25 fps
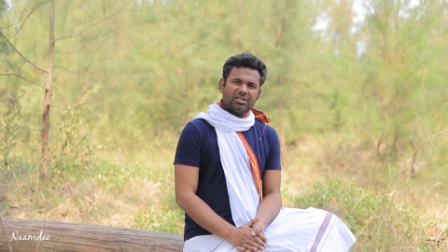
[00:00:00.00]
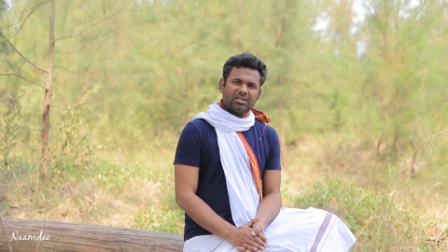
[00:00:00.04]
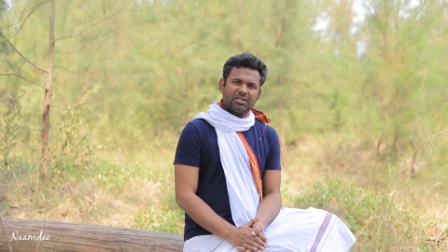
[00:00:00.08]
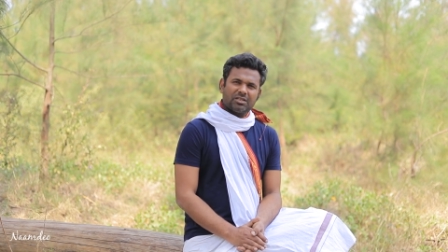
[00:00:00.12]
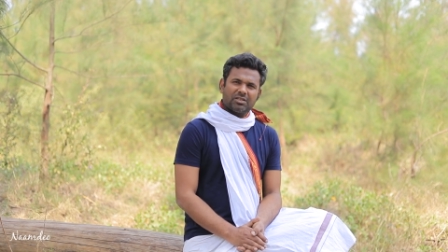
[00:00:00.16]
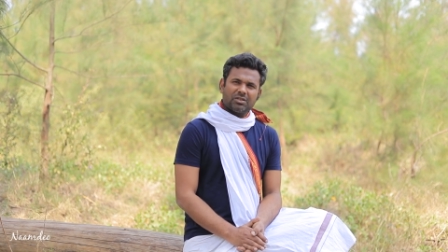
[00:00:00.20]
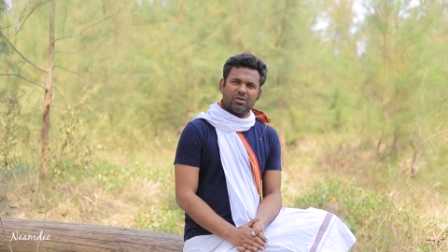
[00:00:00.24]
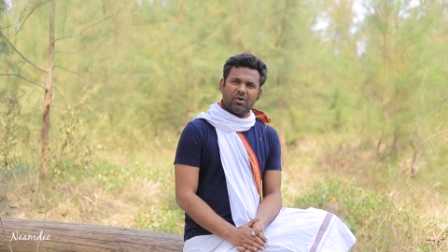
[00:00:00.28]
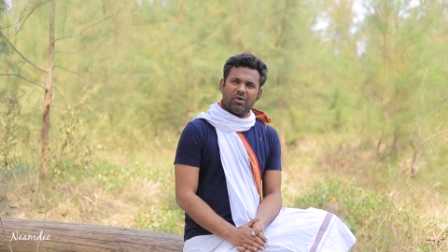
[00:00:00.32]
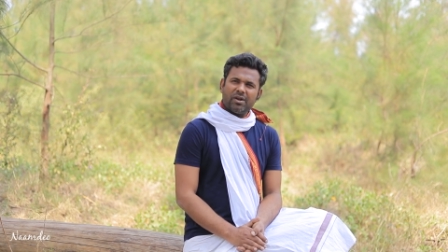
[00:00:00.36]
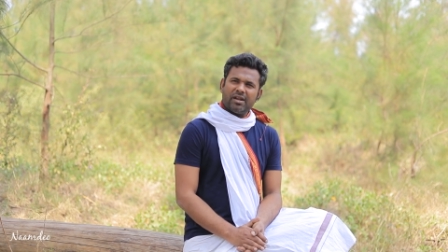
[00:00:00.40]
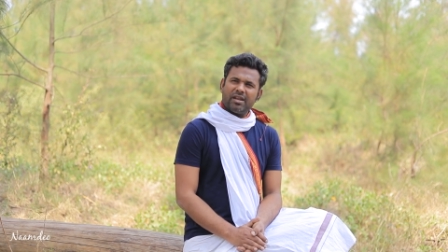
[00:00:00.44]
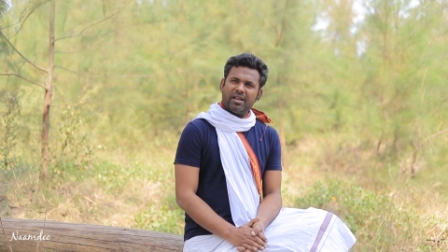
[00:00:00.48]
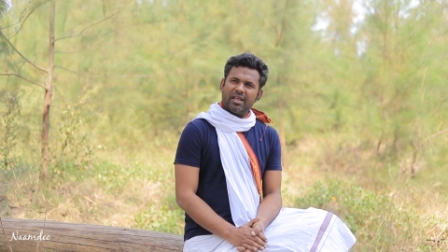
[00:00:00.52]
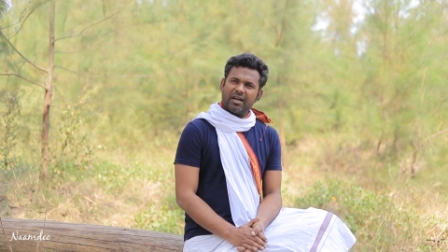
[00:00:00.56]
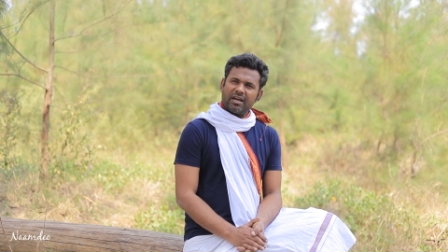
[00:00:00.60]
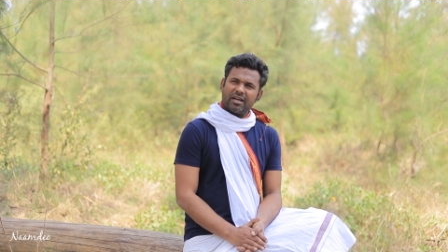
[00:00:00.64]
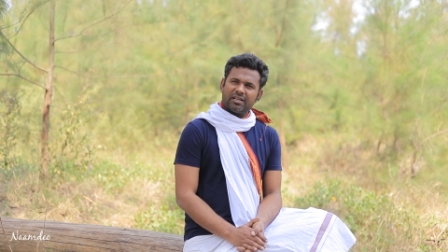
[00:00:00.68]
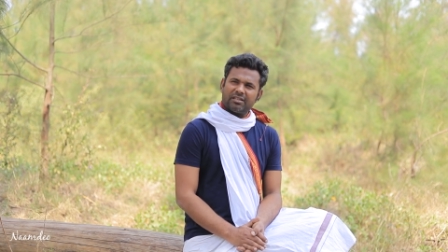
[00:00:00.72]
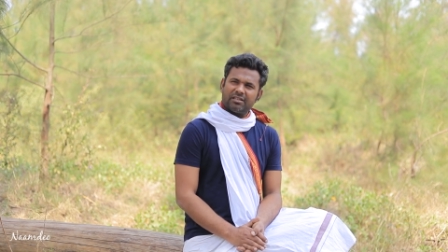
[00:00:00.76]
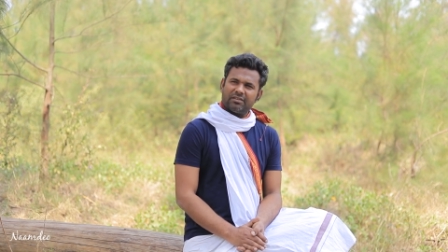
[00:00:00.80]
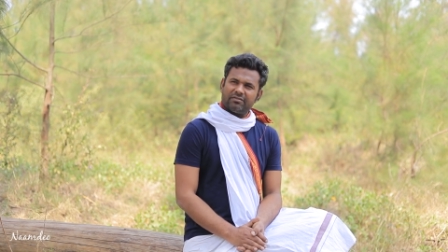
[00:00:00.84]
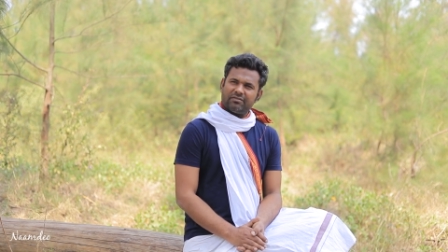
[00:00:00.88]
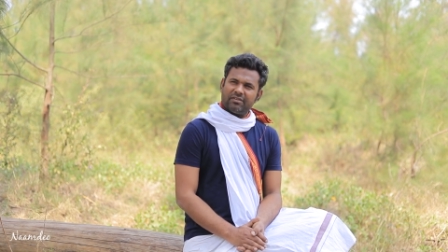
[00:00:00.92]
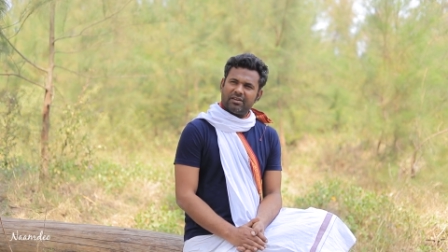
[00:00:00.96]
so
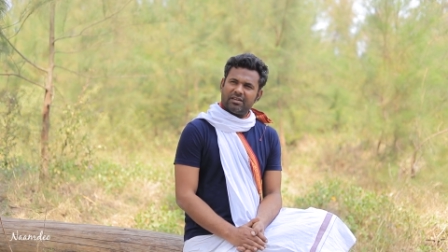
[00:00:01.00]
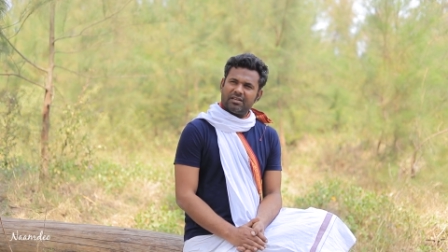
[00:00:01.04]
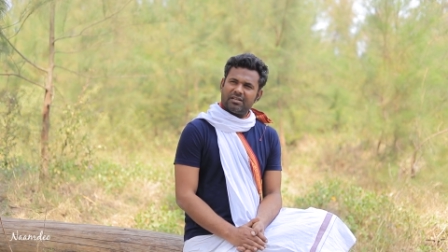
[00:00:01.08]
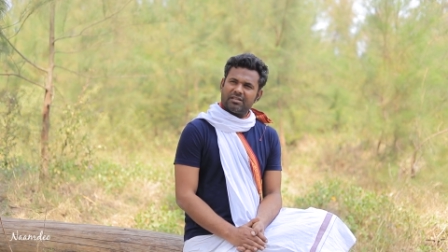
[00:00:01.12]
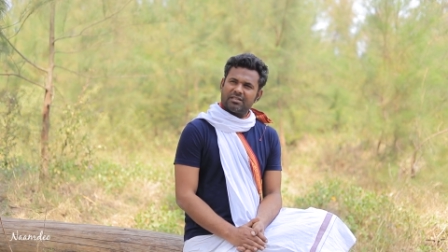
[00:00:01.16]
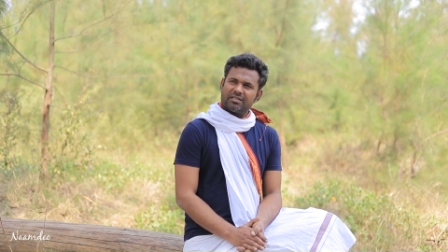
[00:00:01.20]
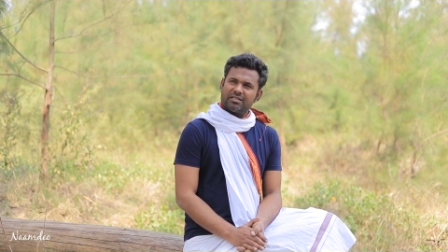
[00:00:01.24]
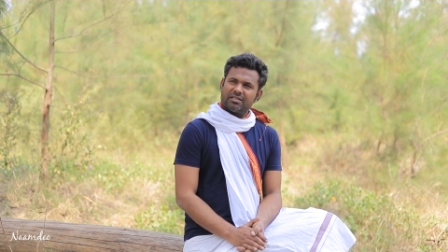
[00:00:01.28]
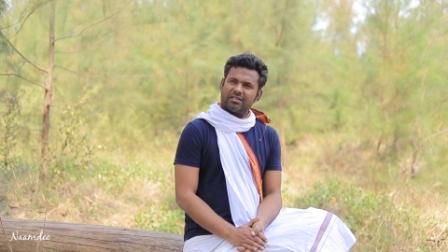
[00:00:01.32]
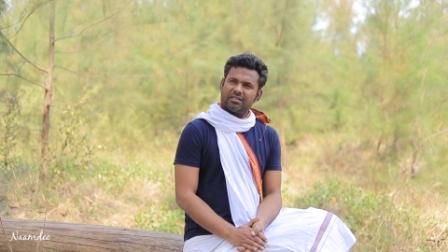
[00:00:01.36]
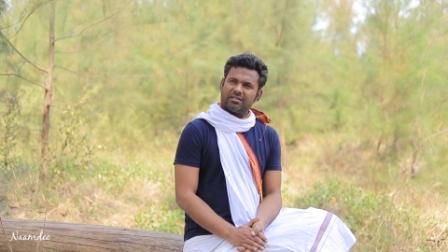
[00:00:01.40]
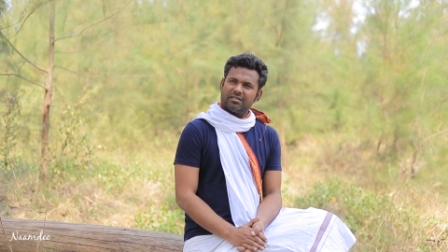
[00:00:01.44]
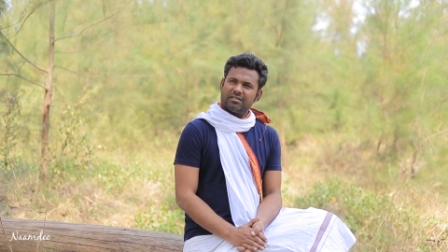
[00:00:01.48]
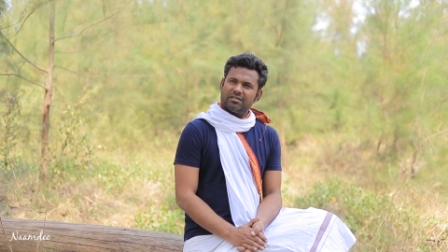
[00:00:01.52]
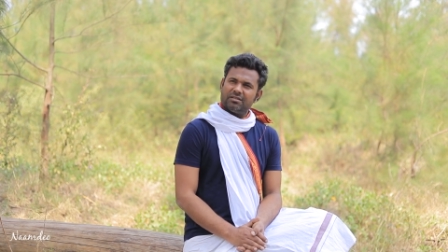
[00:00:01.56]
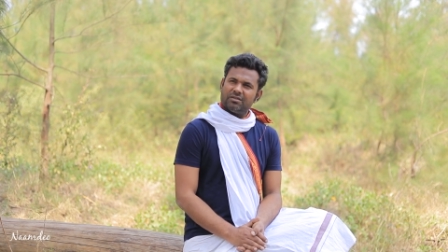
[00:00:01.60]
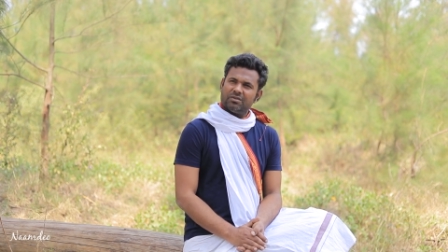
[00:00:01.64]
negative in its